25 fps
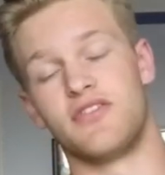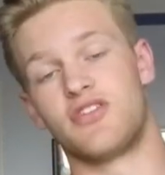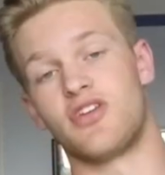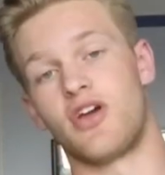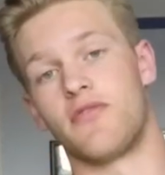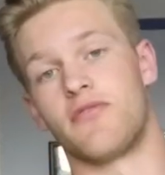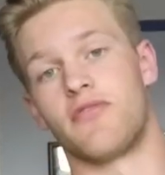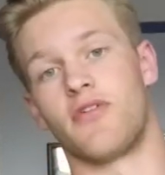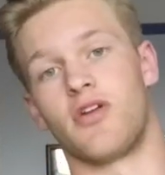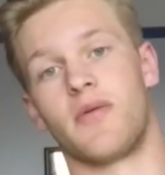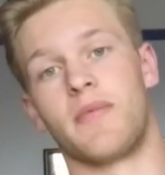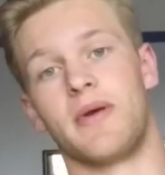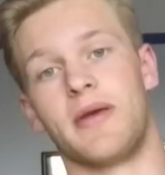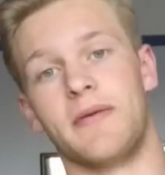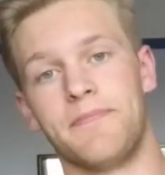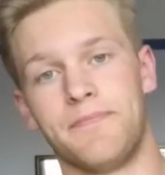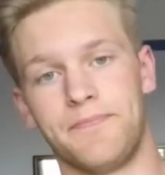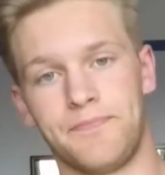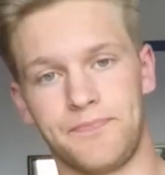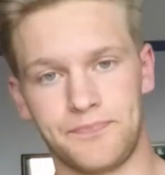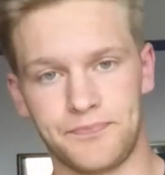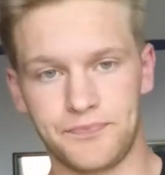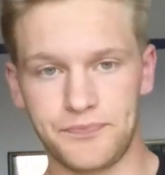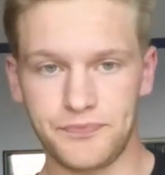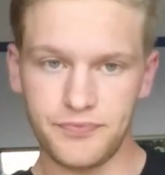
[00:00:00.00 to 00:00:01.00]
you don't follow me,
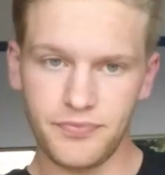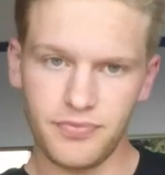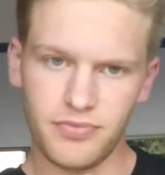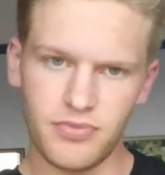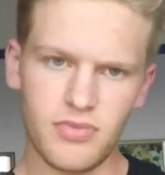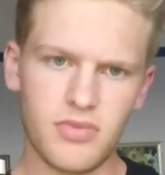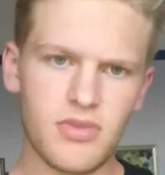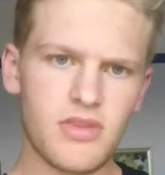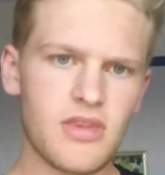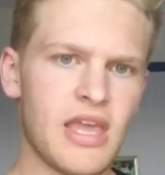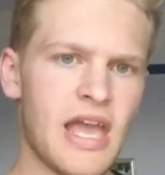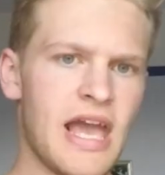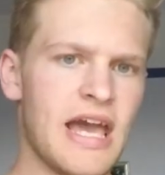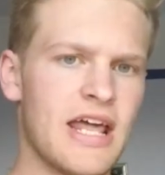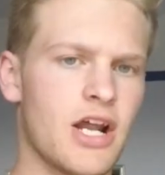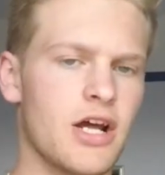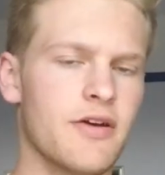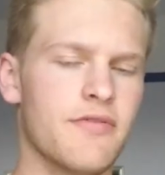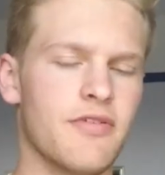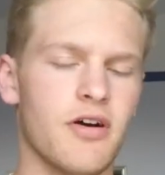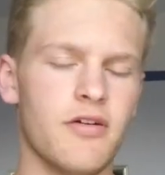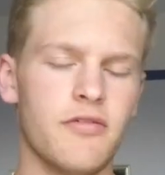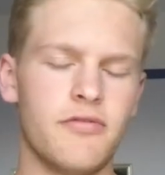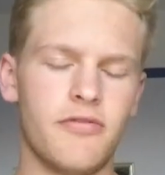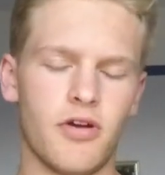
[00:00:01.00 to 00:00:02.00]
head
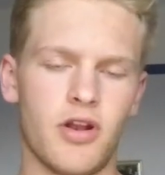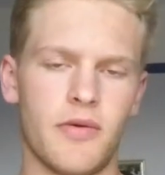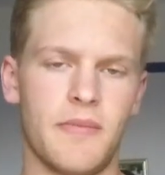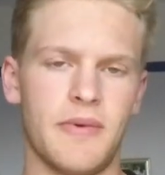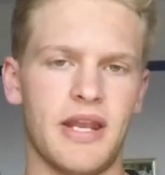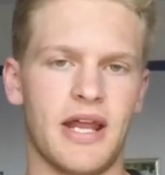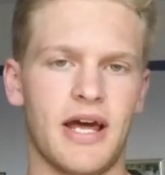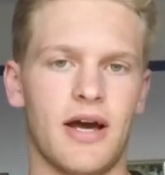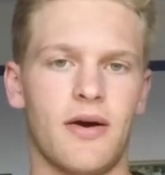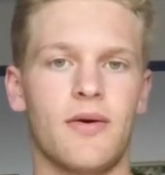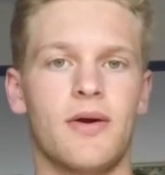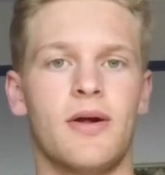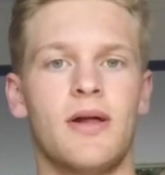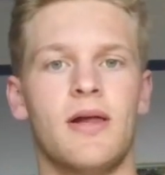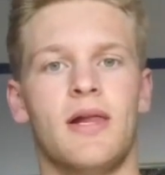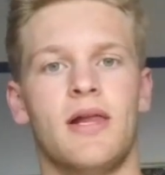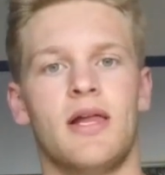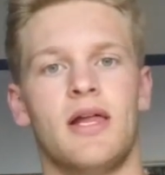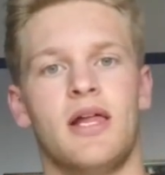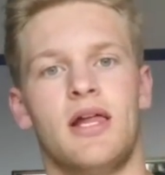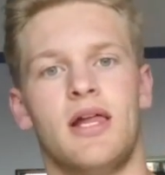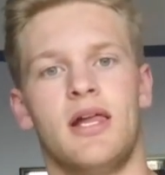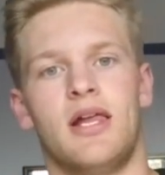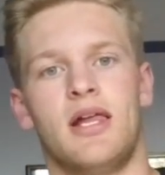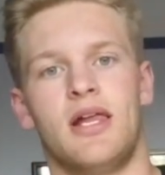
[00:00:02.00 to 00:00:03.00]
over, follow me now,
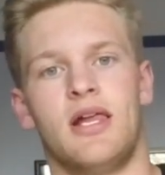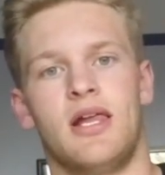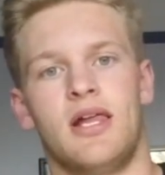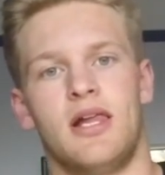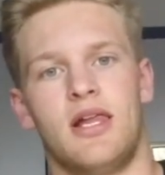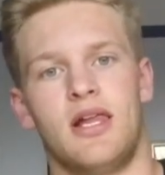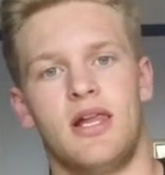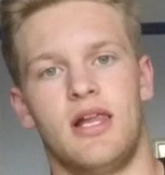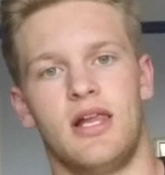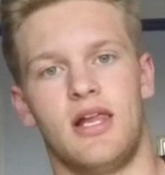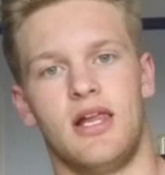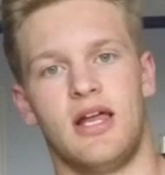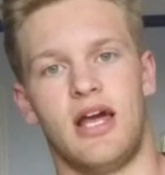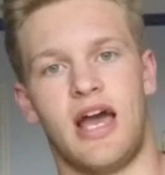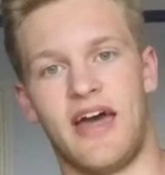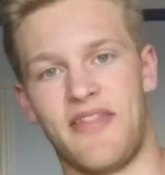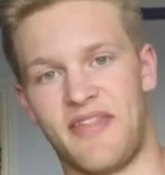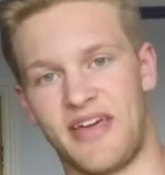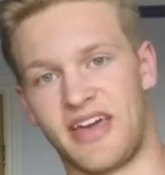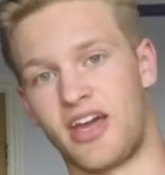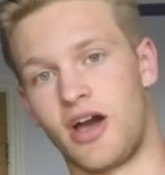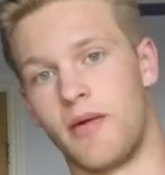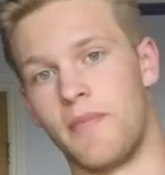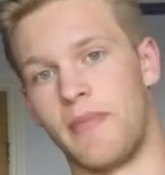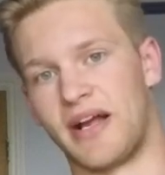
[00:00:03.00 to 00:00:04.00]
and
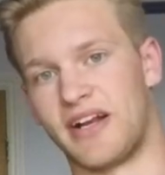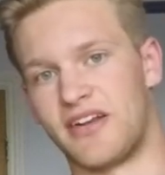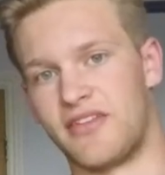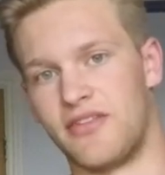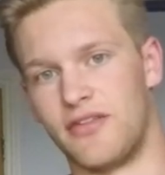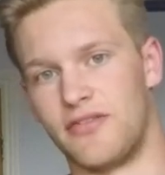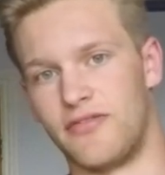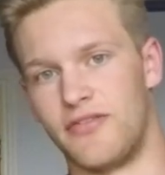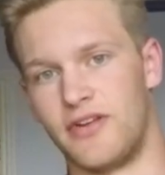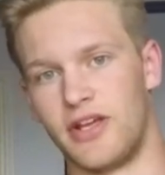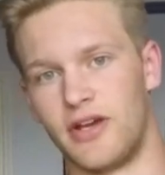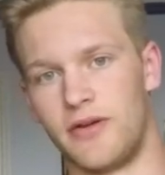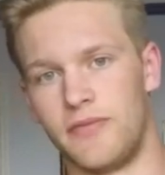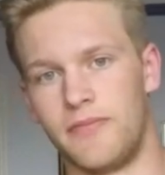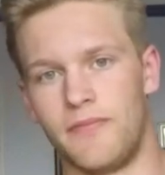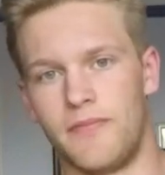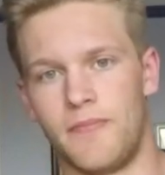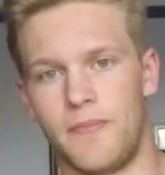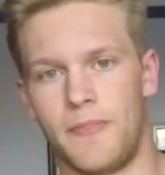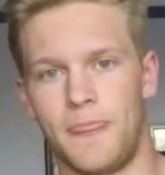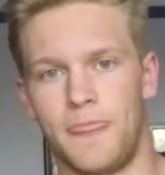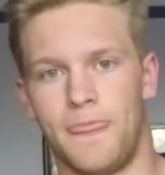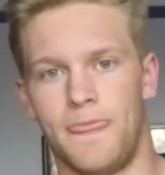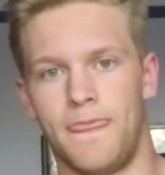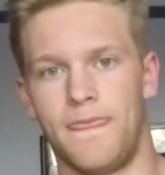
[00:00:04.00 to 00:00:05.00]
then come back to this video.
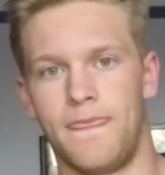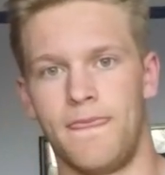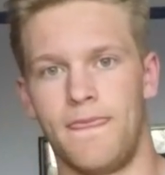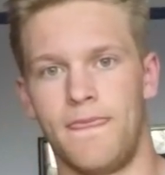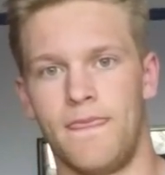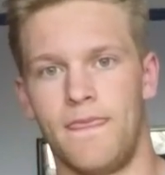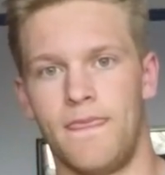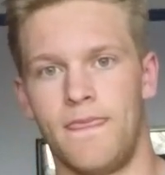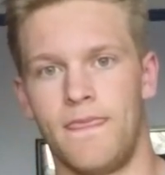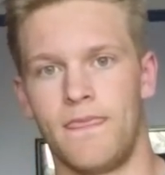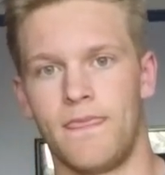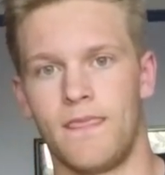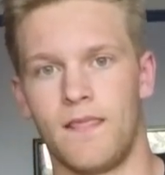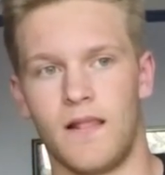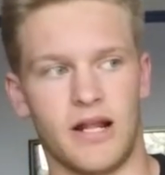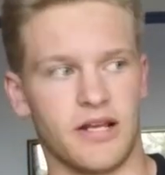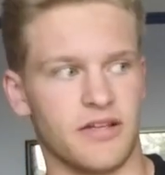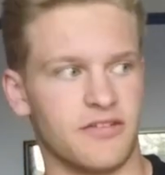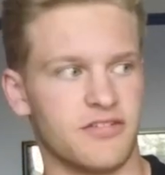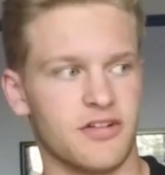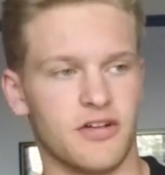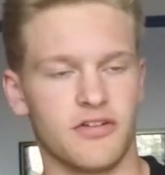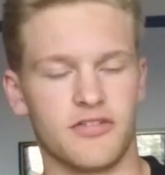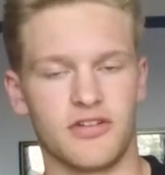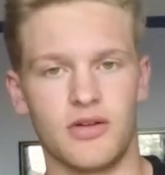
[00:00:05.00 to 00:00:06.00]
Like,
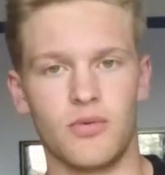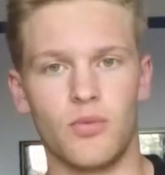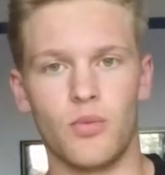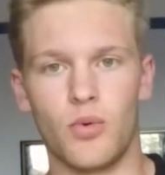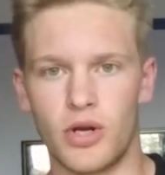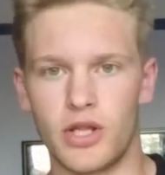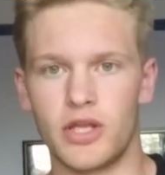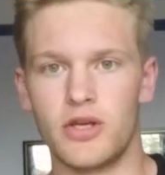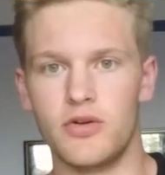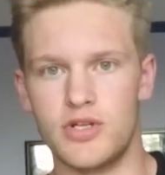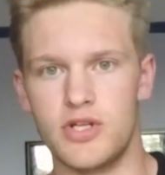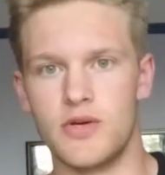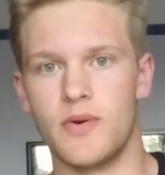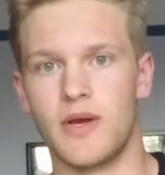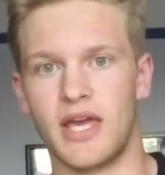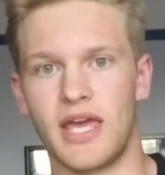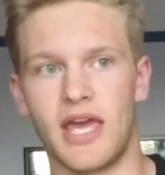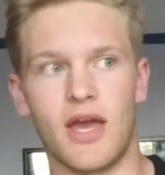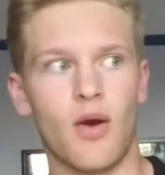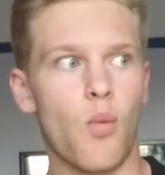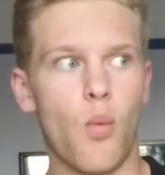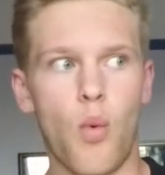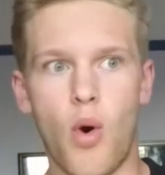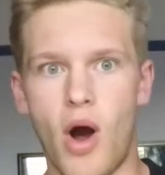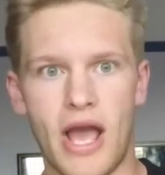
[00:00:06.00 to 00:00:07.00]
seriously, what are you doing
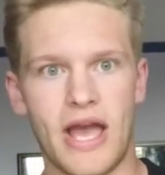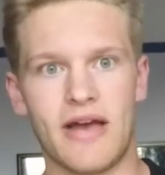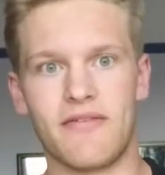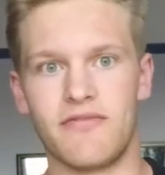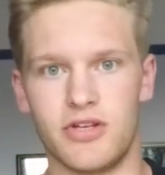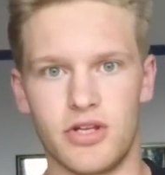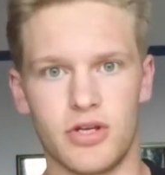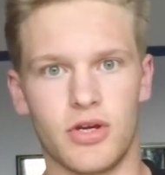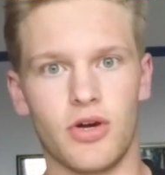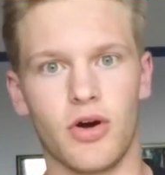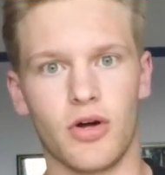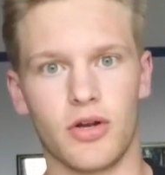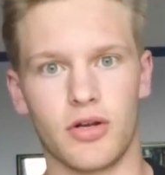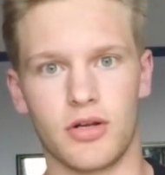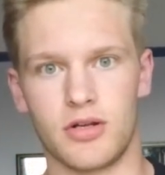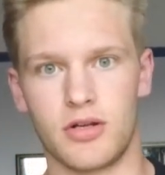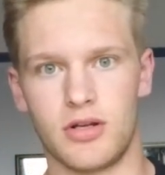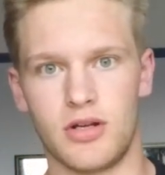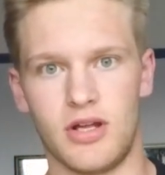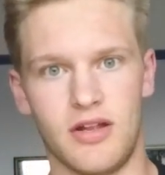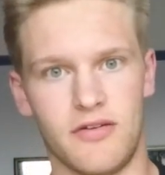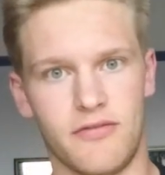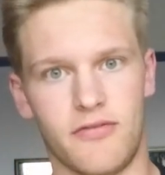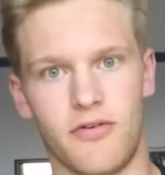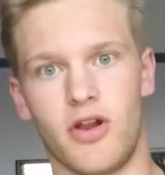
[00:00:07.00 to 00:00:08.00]
here? Why haven't you gone
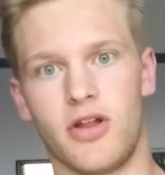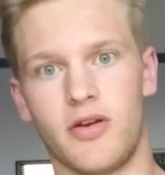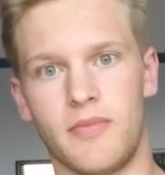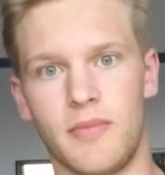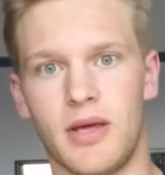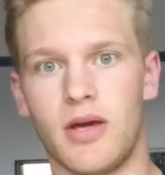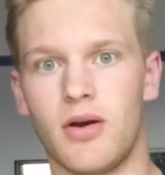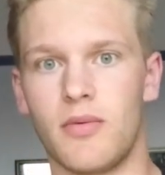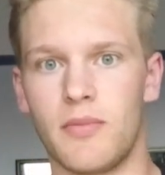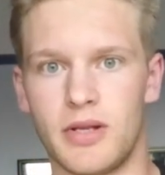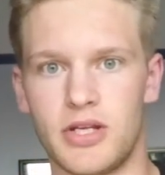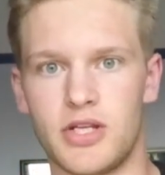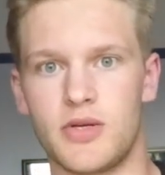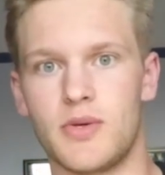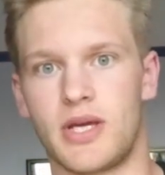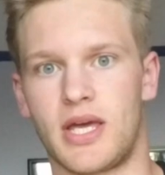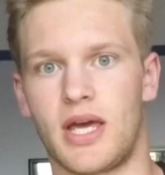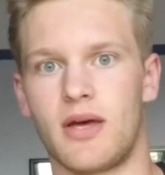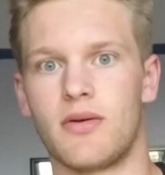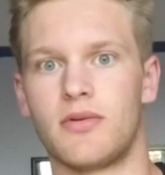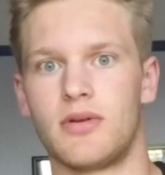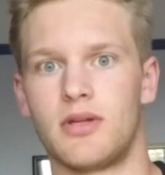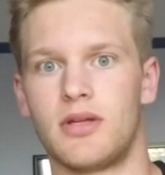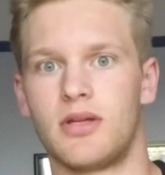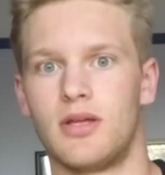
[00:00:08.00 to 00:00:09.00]
and followed me on my new
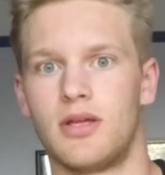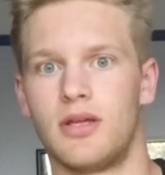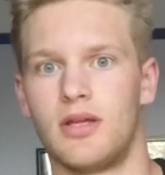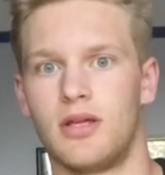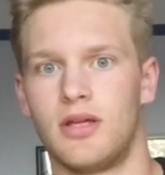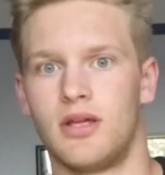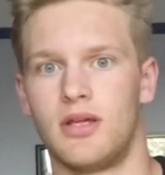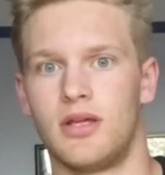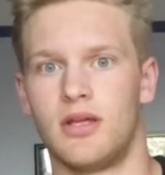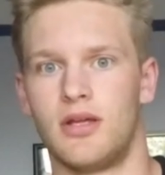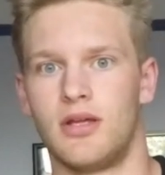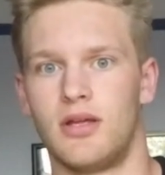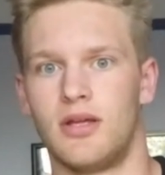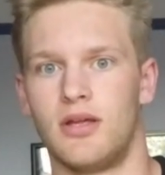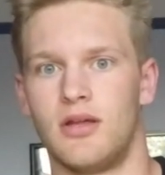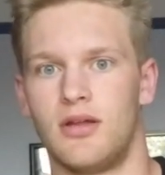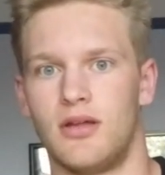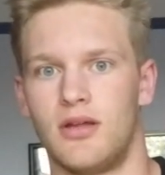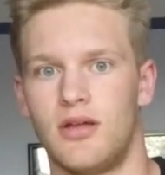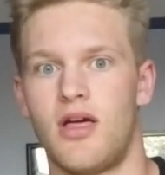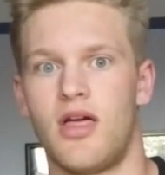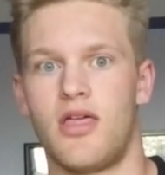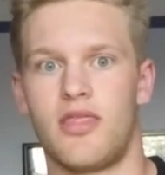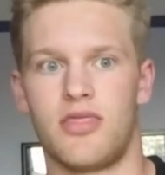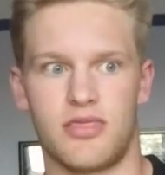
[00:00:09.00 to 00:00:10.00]
account?
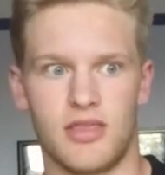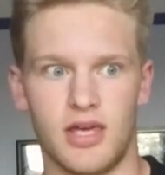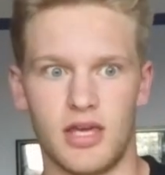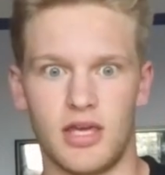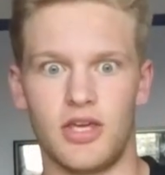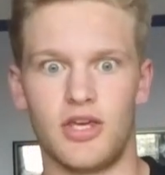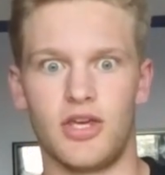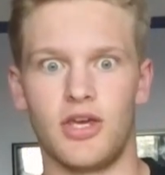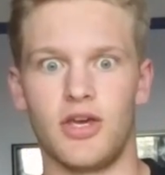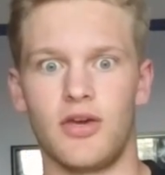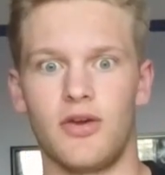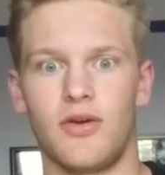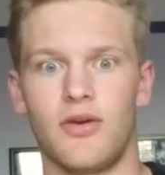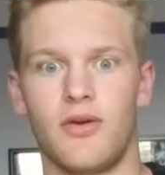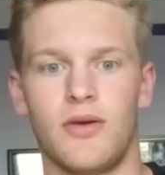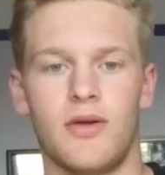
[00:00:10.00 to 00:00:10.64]
Thank you.